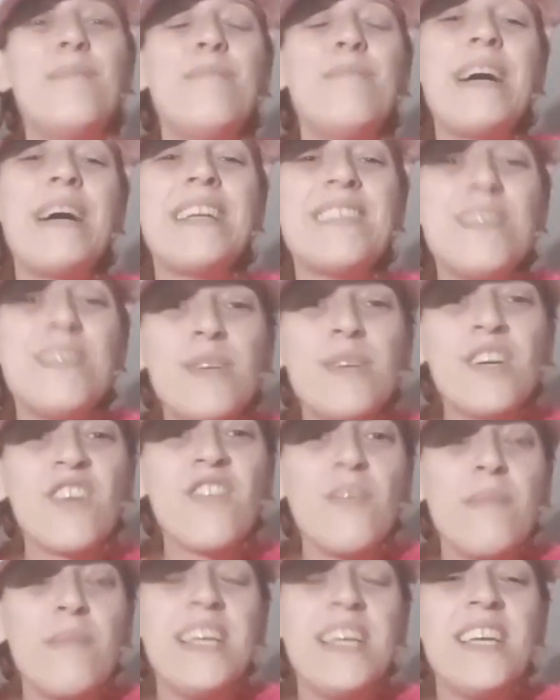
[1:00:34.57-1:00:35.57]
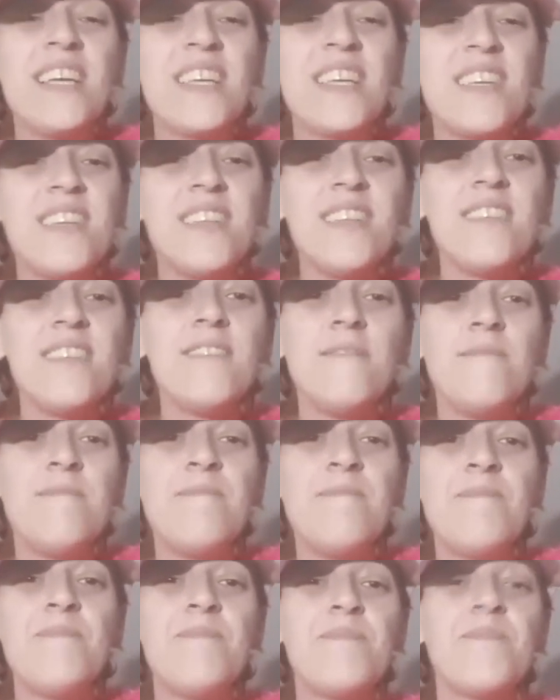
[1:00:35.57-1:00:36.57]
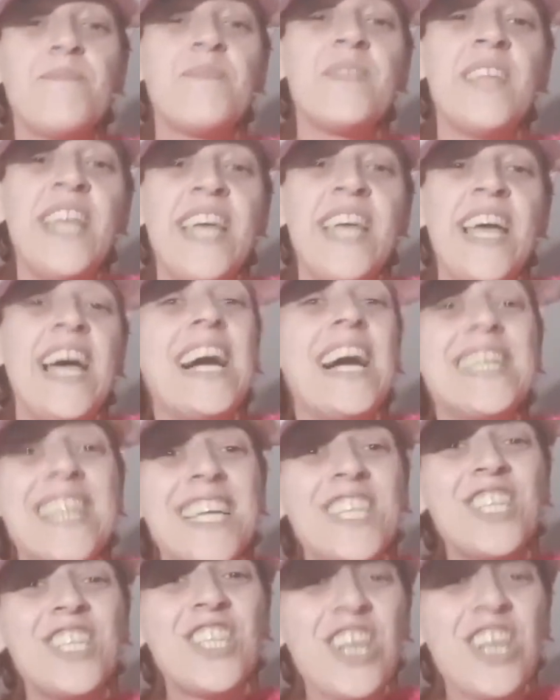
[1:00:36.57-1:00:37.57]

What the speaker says: Back to work for Megan. I did,